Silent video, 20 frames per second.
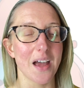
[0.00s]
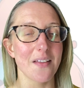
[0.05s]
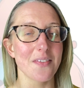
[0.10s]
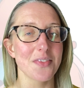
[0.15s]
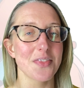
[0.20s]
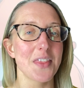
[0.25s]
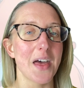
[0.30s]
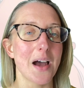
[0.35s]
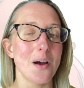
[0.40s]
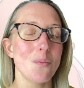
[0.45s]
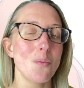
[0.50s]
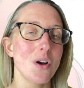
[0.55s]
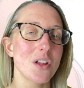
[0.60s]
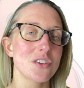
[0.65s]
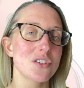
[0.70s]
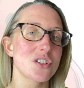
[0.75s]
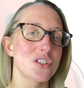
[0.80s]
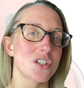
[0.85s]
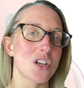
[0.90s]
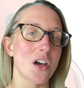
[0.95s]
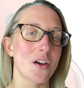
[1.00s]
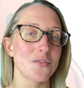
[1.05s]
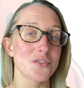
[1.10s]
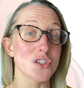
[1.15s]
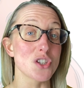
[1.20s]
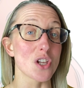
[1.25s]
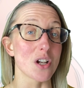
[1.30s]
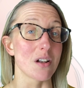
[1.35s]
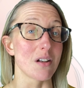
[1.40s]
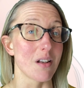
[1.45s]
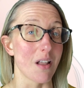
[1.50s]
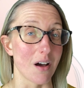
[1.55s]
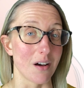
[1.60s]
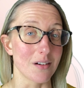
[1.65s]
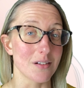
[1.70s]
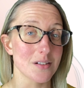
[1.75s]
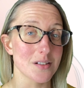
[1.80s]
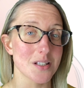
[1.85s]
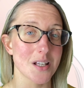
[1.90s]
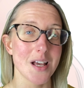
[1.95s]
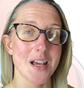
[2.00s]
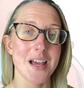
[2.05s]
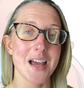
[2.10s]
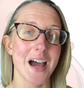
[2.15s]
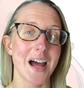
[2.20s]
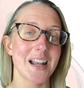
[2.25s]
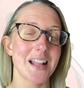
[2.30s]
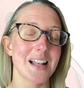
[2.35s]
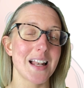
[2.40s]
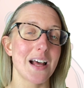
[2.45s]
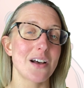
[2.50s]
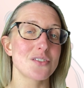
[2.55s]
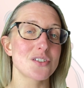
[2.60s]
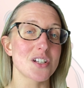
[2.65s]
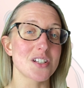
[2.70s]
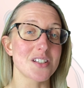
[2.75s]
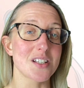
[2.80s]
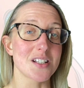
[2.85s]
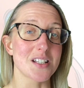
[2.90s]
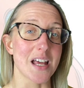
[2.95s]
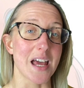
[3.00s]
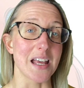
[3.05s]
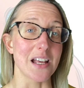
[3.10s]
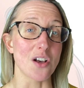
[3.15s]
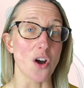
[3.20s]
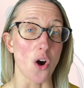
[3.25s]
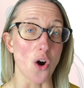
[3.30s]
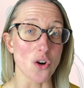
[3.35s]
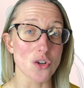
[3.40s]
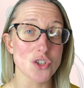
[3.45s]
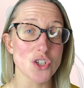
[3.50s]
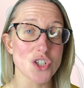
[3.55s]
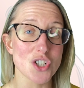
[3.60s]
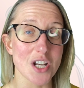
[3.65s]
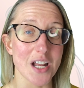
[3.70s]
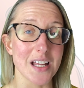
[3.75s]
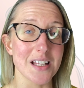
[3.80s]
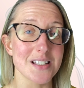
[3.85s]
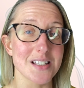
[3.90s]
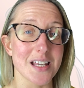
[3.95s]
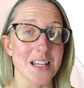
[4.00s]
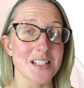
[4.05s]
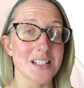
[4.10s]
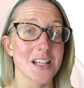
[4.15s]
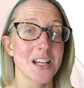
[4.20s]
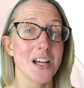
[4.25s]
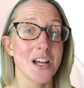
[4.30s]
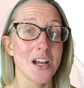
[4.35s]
and that one serves the lungs and allows us to take oxygenated